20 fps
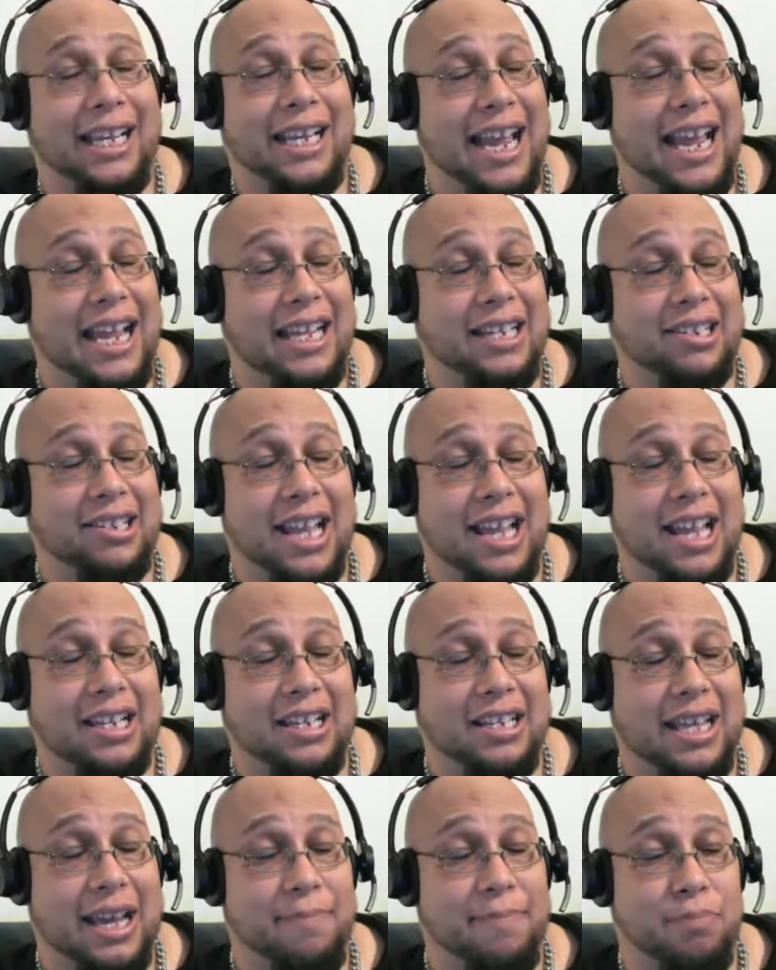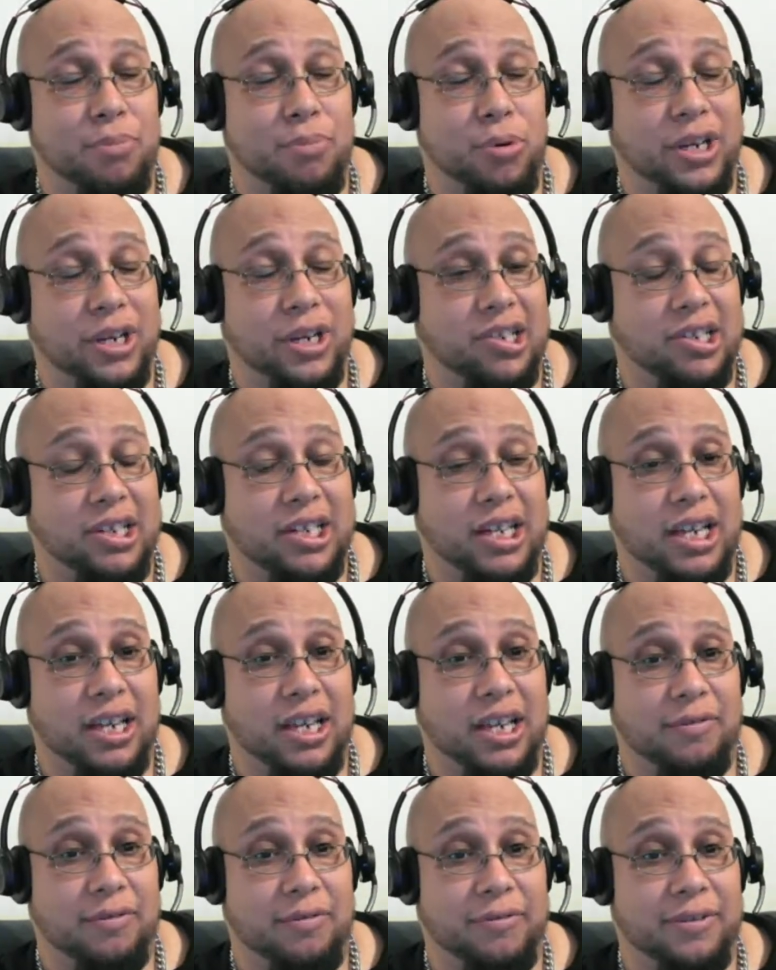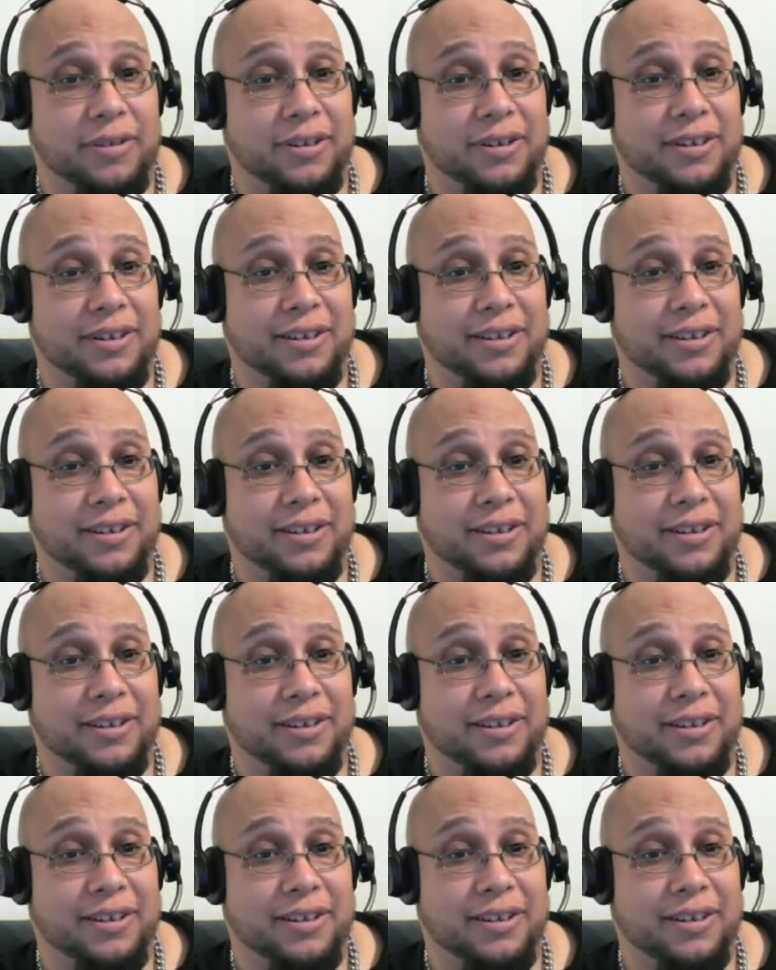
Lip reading: kid I can't stand is that boy Steve.